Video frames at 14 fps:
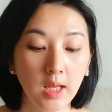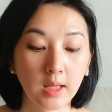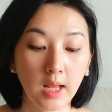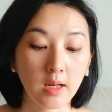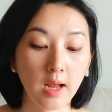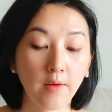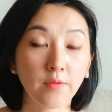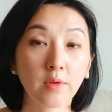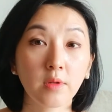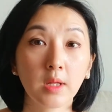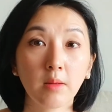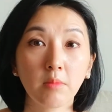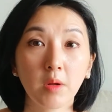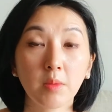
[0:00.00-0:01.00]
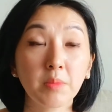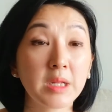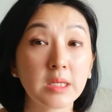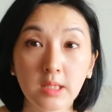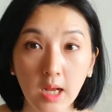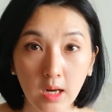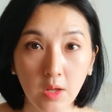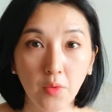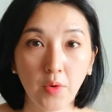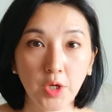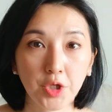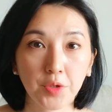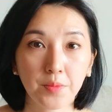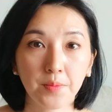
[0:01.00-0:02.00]
Then after that, maybe
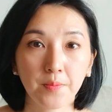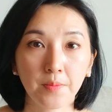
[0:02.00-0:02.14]
discoloration.